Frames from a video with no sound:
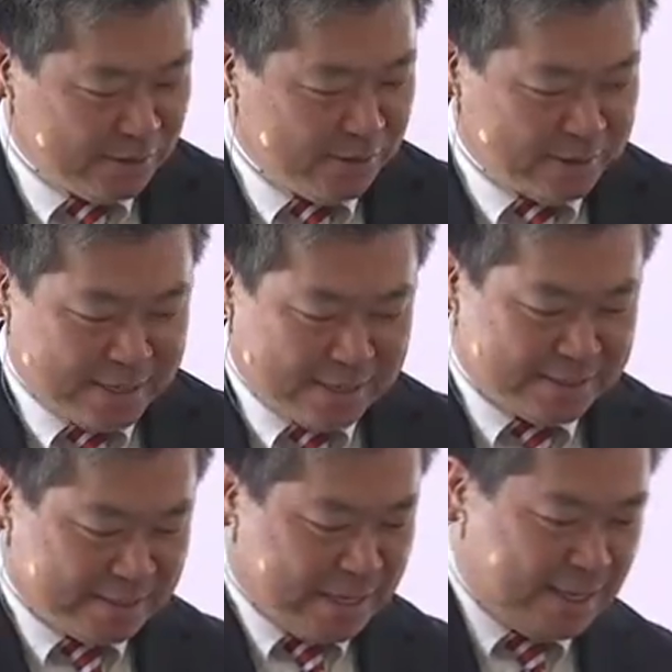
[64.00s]
with that
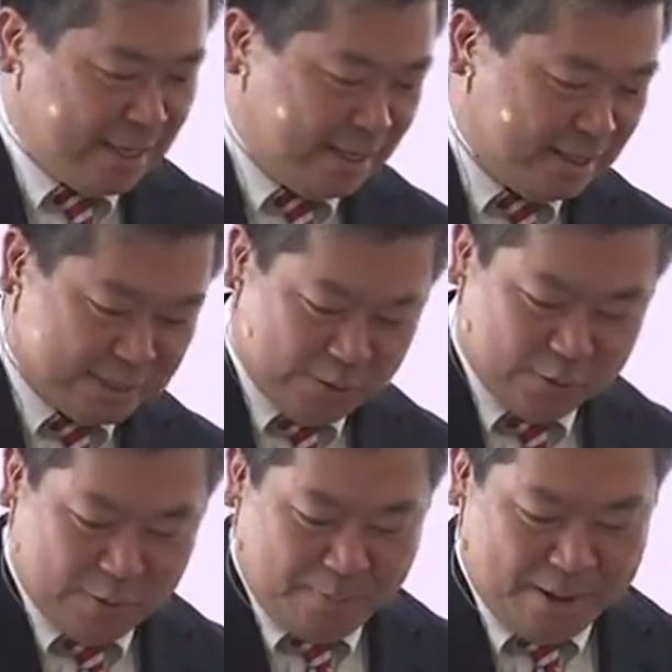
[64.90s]
said, hey, let's go to
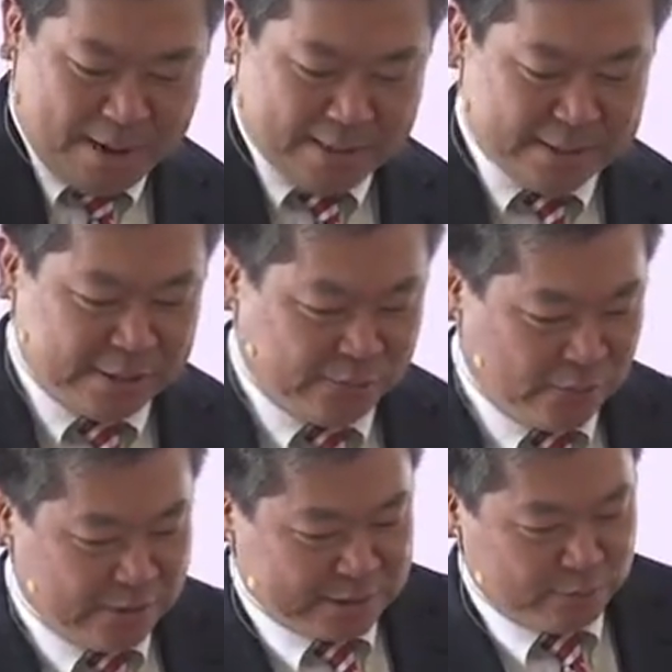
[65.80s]
our passage for
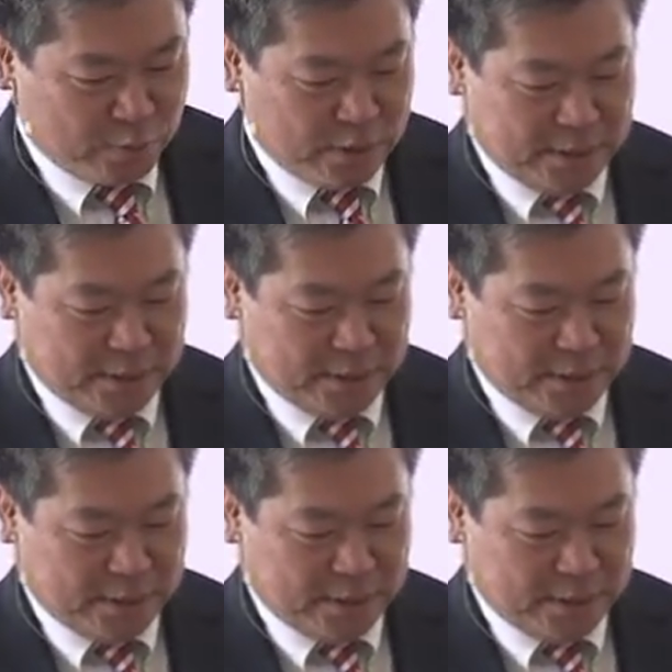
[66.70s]
this morning.